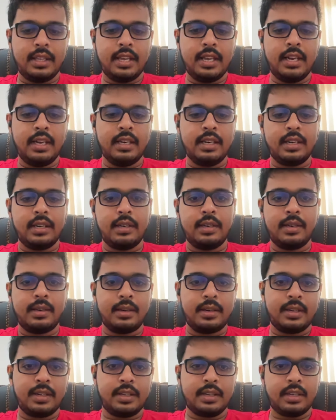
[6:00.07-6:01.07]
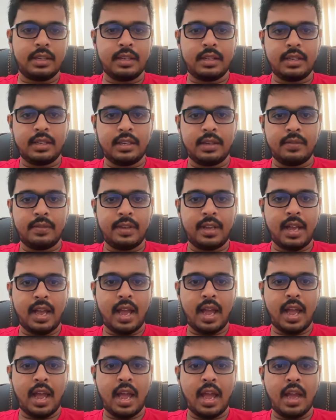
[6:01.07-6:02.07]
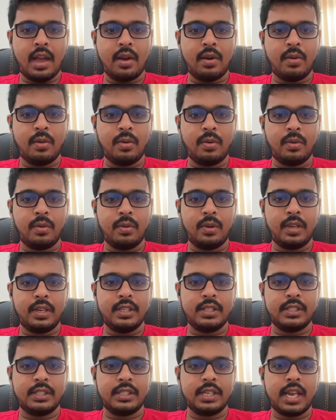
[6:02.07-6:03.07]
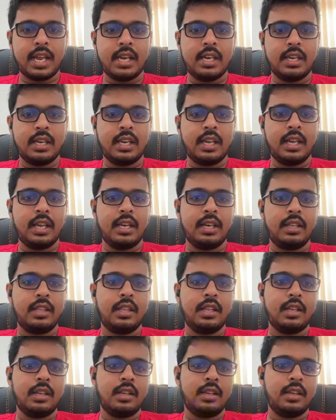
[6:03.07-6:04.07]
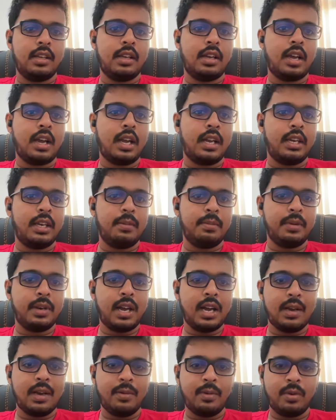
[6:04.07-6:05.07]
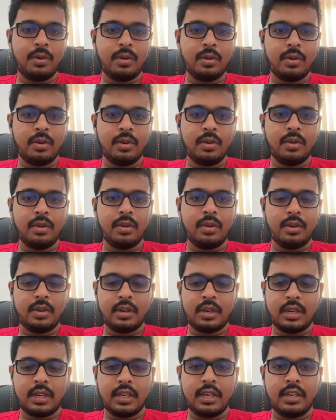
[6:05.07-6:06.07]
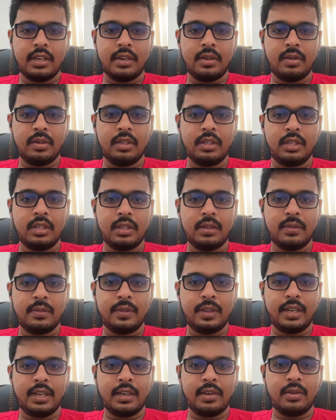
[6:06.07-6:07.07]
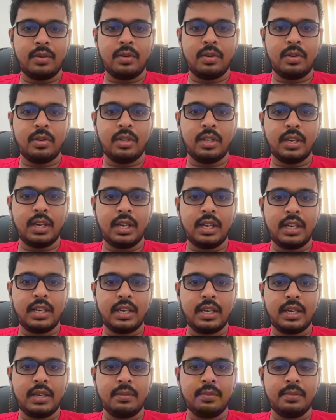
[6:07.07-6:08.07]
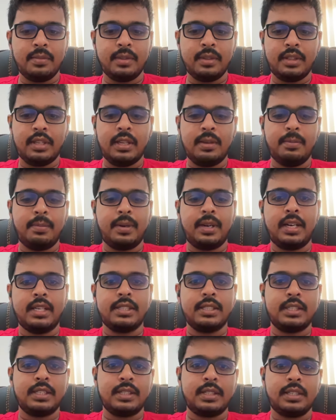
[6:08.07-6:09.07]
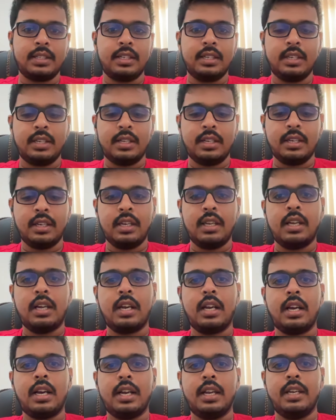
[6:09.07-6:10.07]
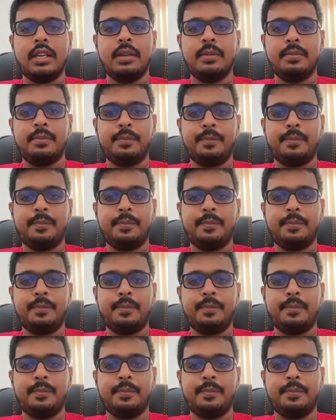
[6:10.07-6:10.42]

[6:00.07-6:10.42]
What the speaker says: Then we have instantiate the item DAO, right? Dot, we can call to the create item, then pass item,